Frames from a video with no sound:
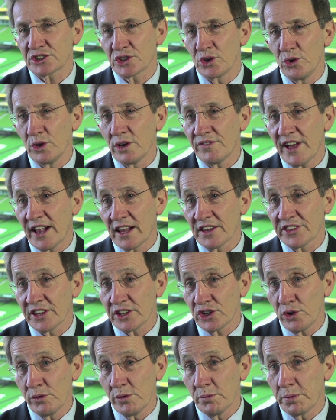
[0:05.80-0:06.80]
School of Health
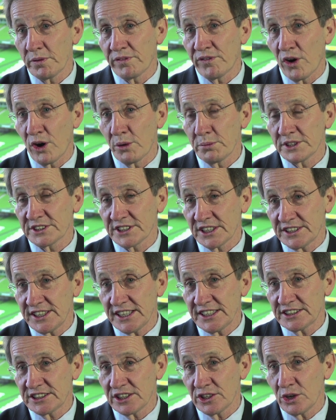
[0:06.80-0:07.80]
and Human Performance at
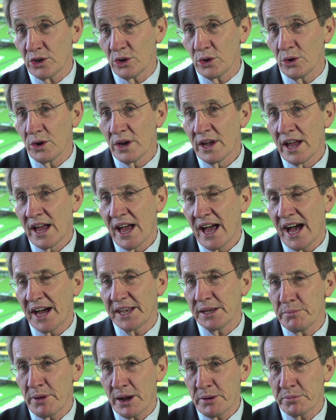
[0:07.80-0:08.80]
DCU
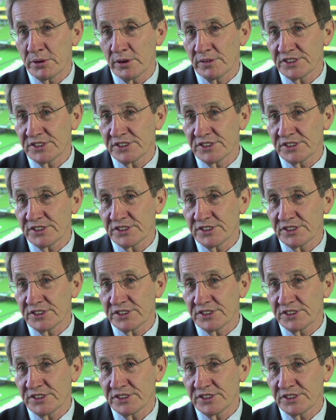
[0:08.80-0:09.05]
and a member